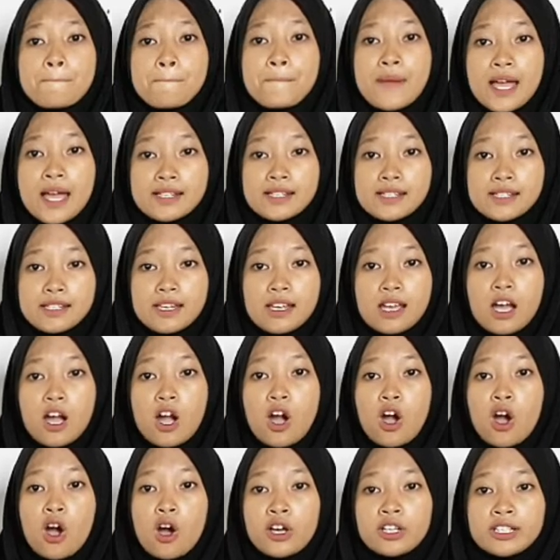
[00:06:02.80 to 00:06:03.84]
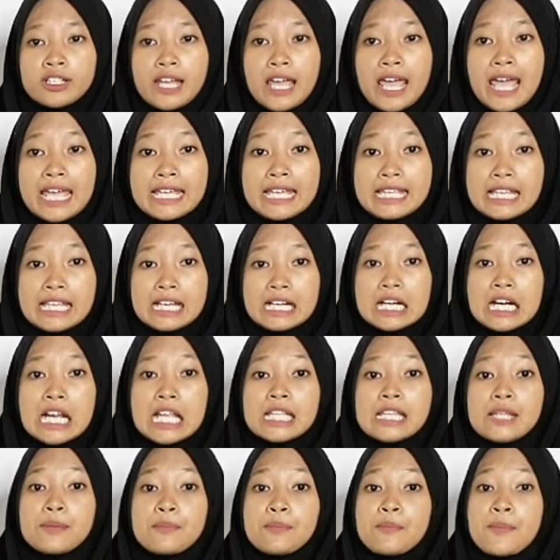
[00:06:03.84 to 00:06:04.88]
based on either
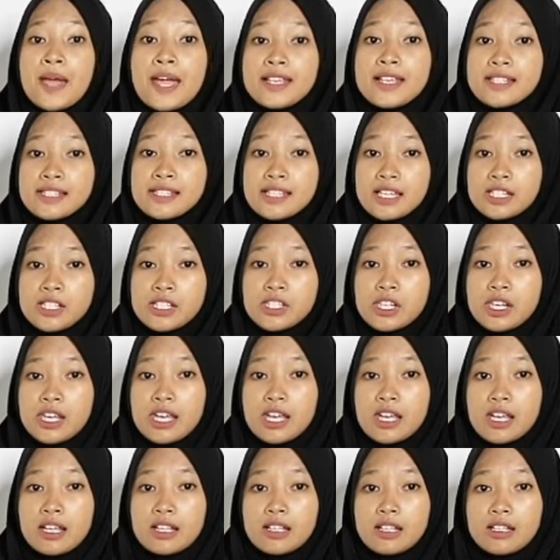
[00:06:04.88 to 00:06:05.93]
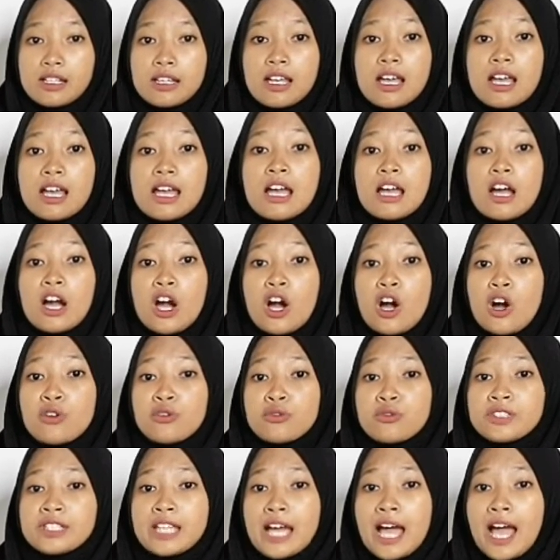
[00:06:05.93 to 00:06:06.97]
the passage
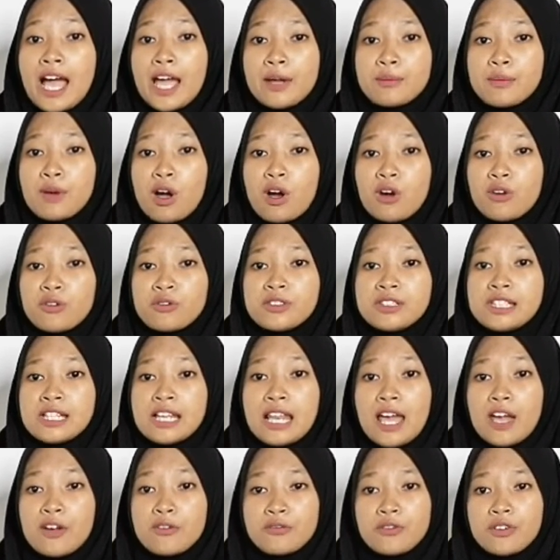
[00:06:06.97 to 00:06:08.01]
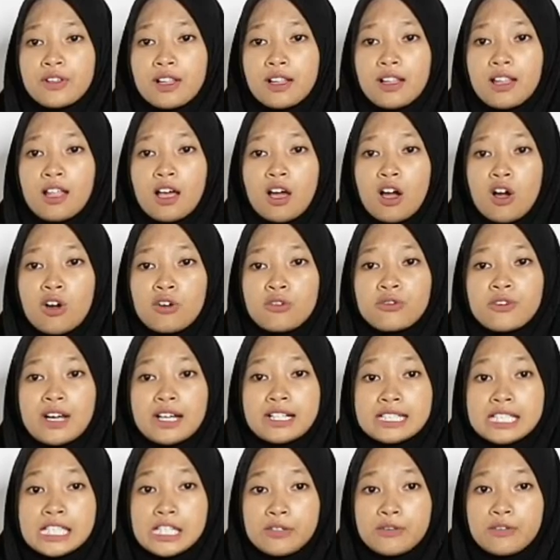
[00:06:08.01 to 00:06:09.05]
of time of the level of
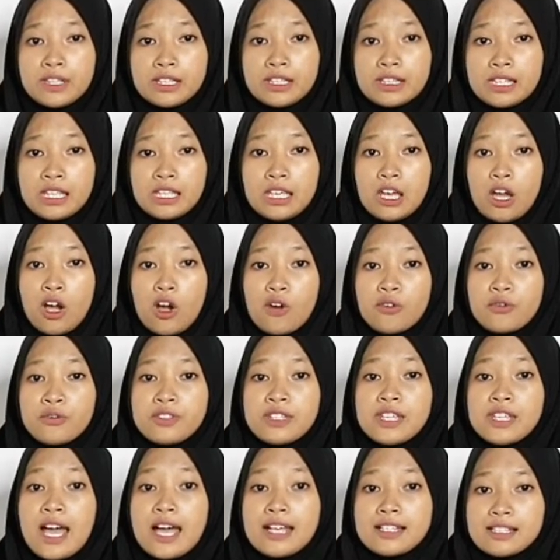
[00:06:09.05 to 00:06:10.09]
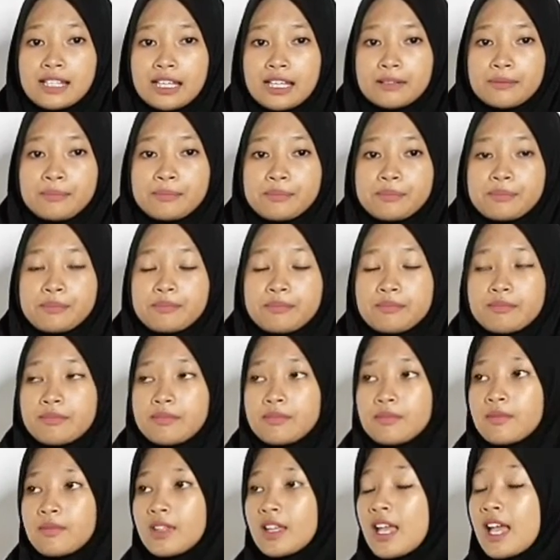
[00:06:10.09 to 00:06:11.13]
activity of the asset.
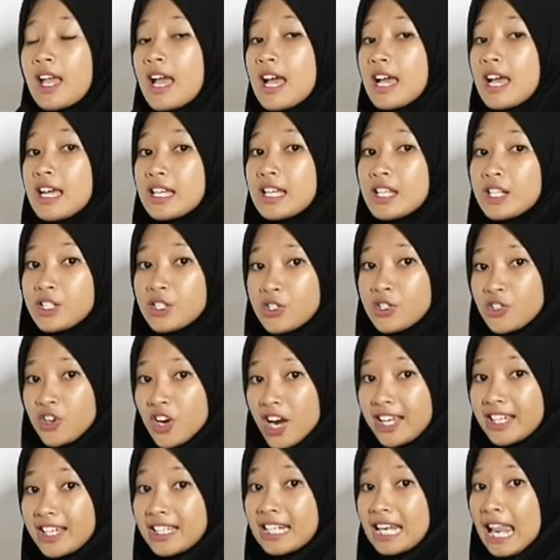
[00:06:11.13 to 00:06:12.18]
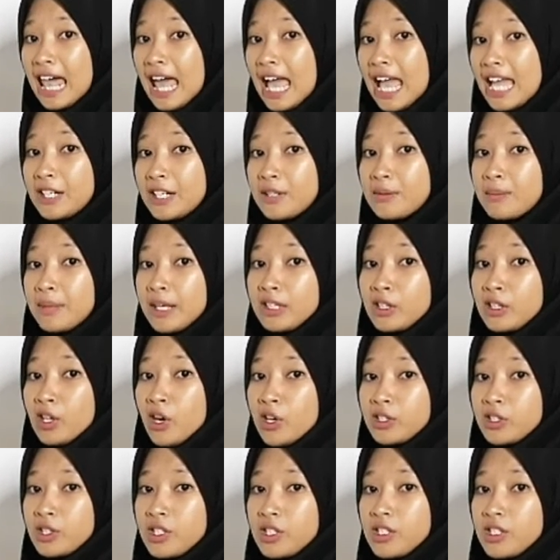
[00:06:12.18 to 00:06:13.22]
Straight line
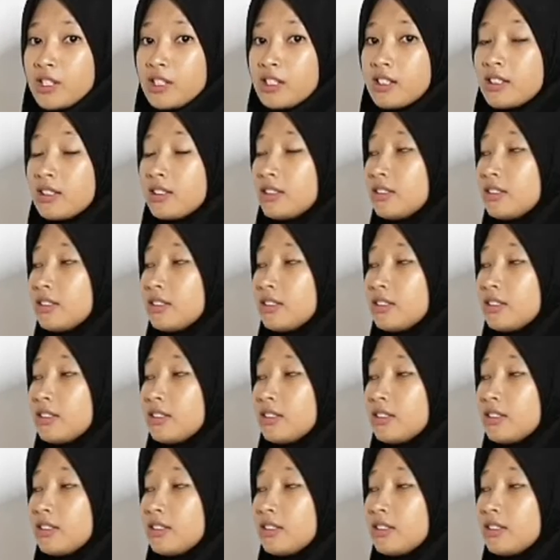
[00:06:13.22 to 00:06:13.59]
methods.